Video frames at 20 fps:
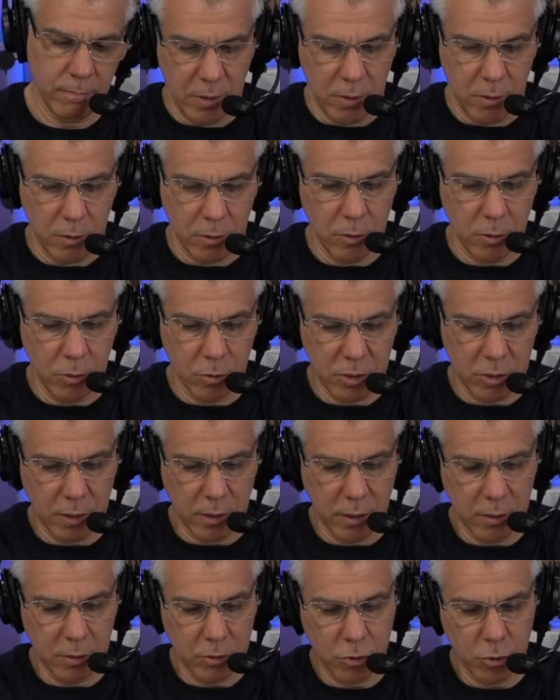use the
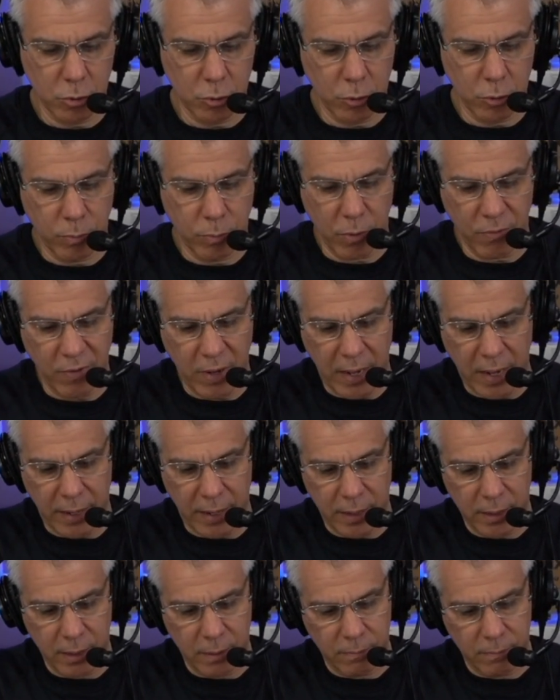little tool
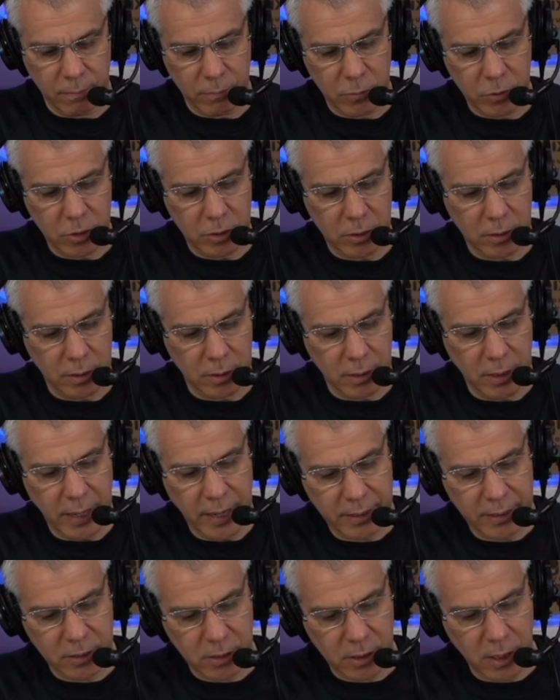provided, which is a little
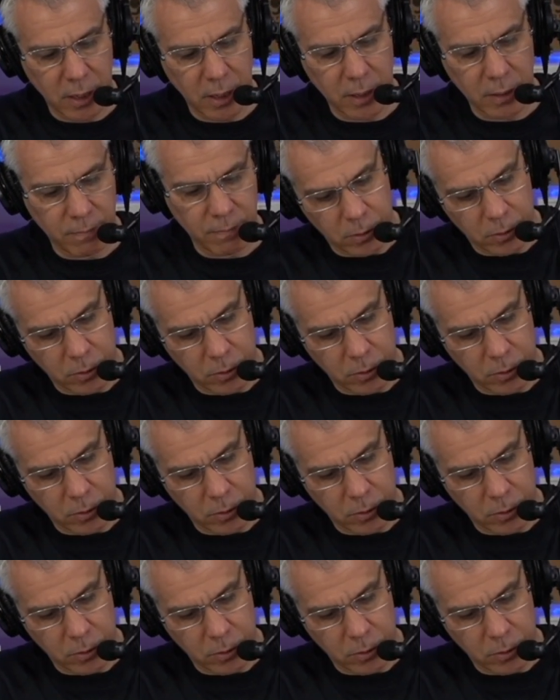hex key,